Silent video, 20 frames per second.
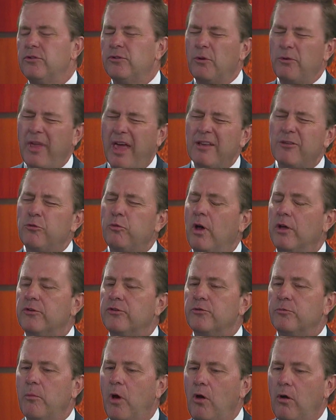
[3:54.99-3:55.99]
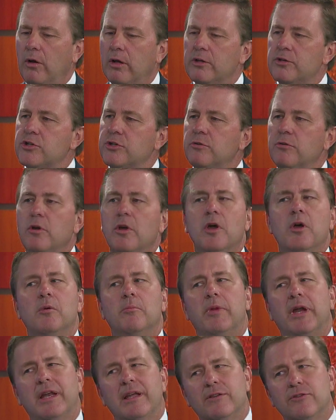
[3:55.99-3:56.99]
So that's a small issue,
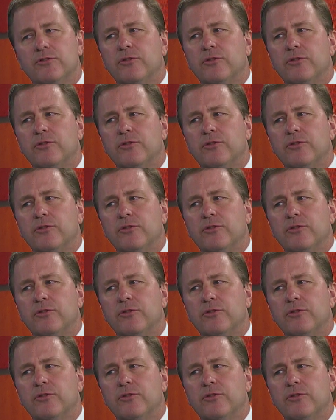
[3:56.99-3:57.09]
but it's